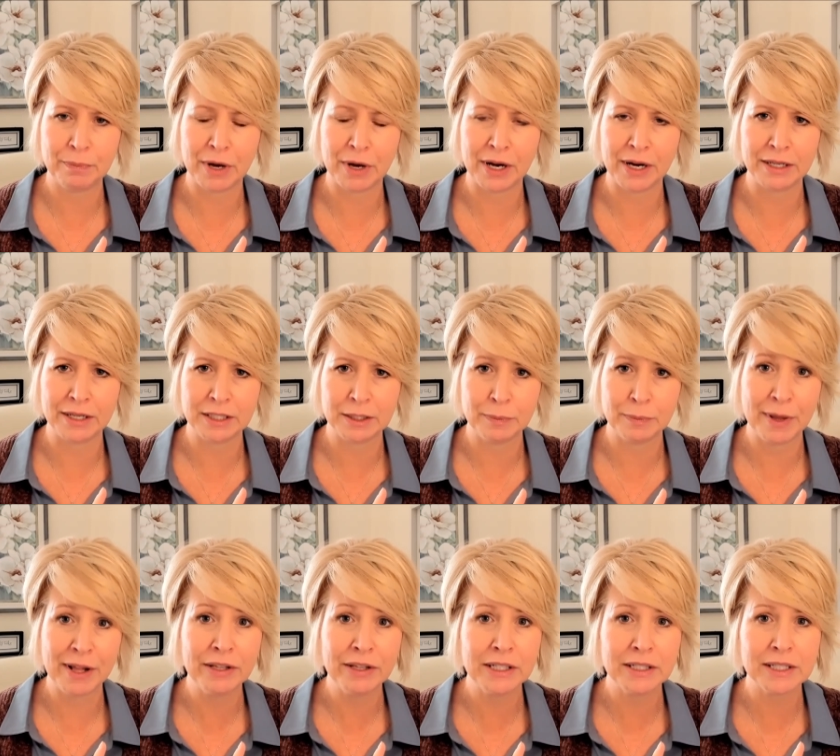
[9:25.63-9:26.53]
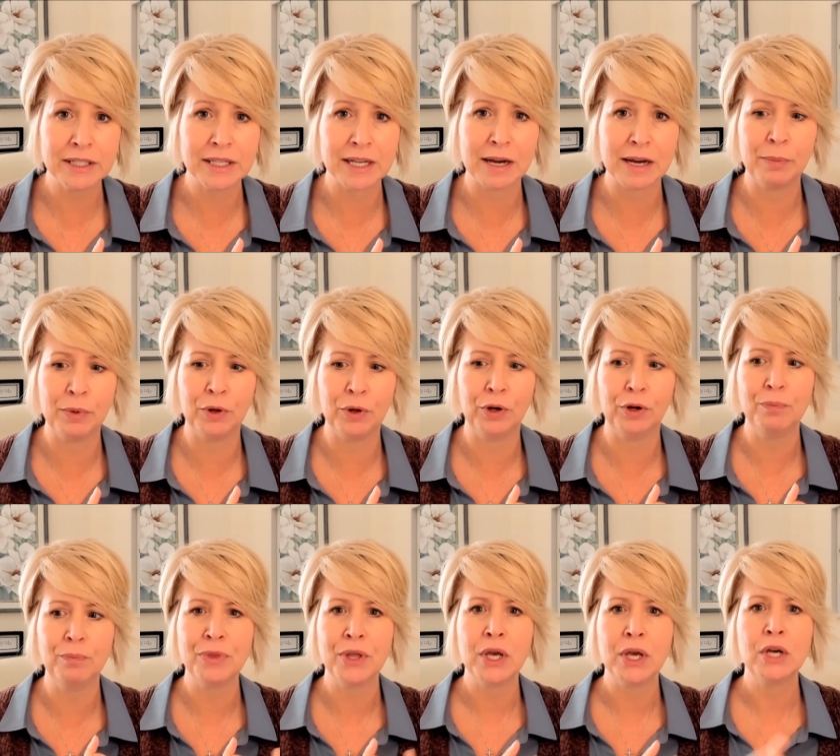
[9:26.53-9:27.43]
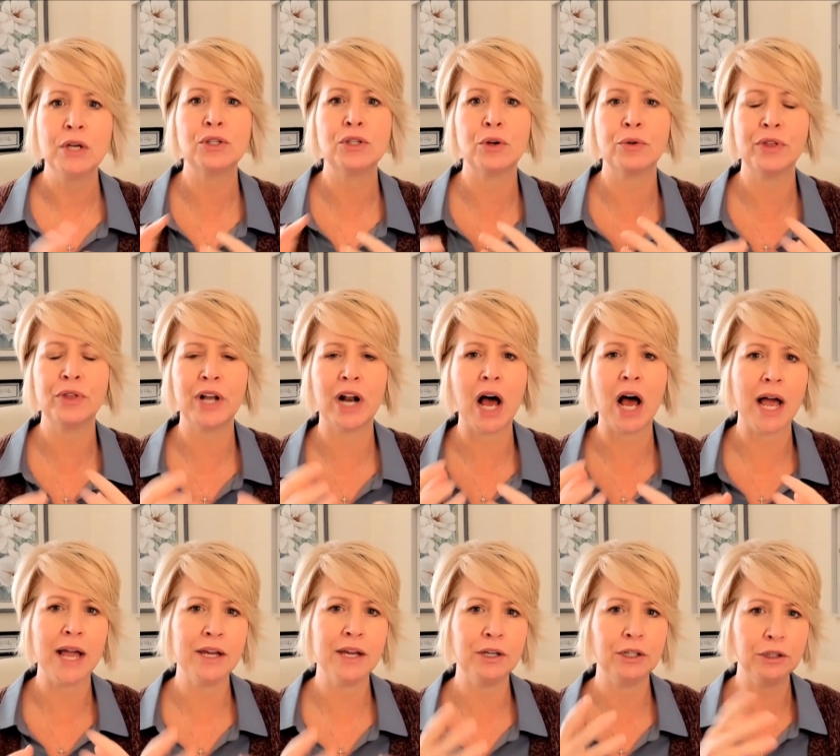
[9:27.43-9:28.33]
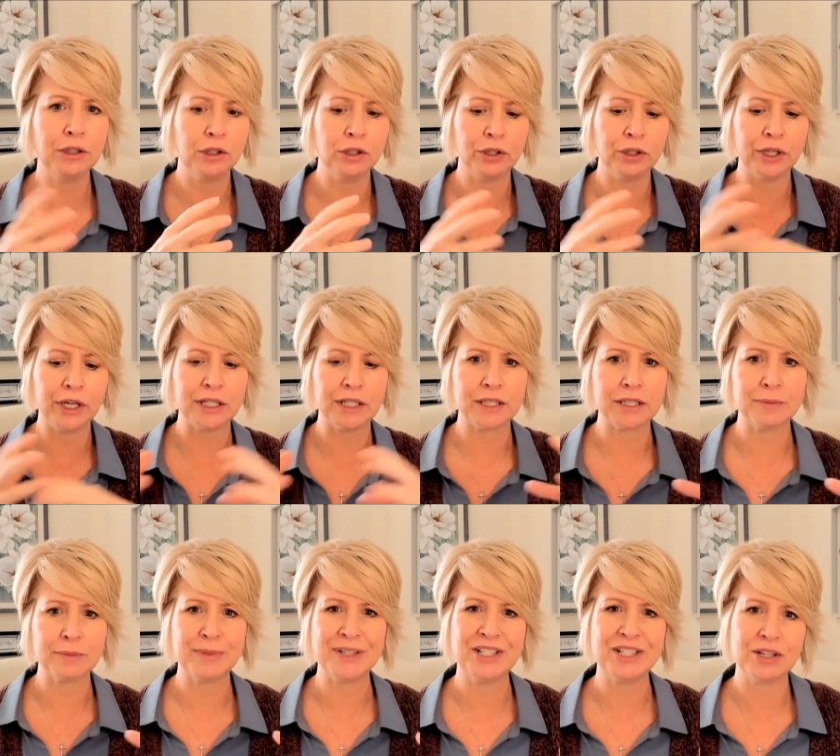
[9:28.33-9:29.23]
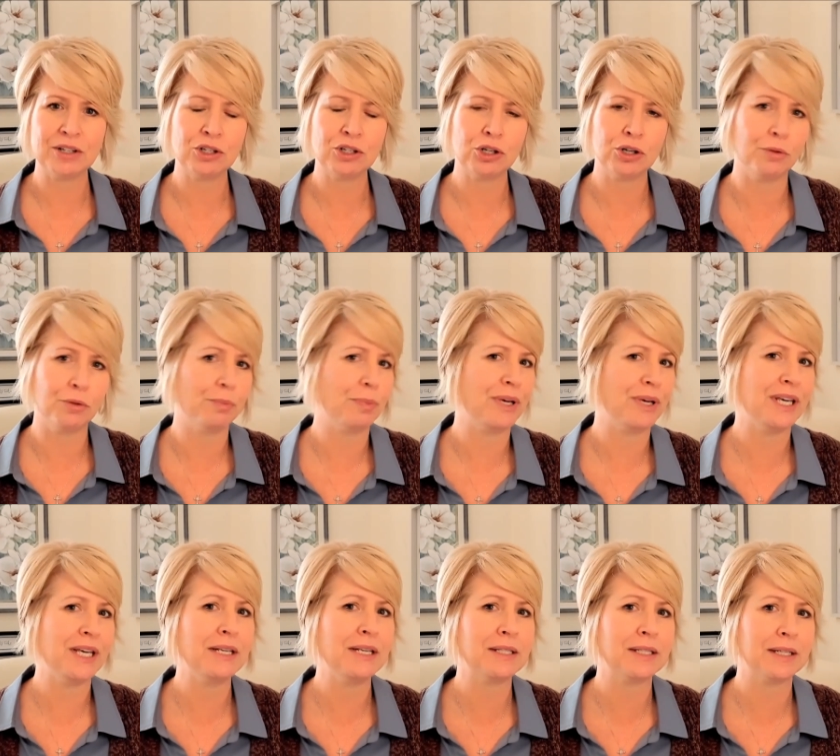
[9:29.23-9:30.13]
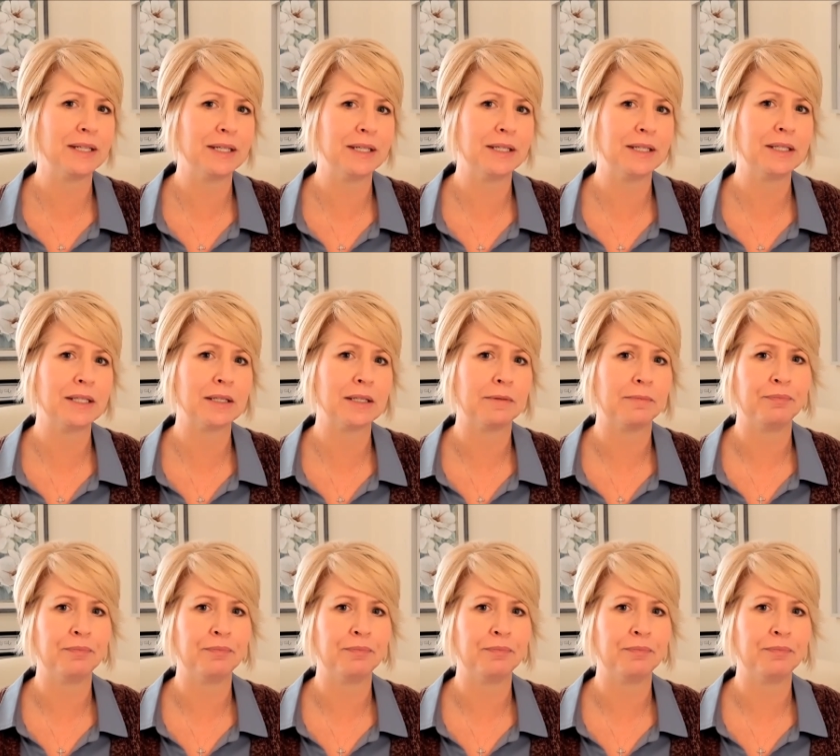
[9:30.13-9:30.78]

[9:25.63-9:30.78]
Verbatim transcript: a spelling sample, so that I could look at some additional pieces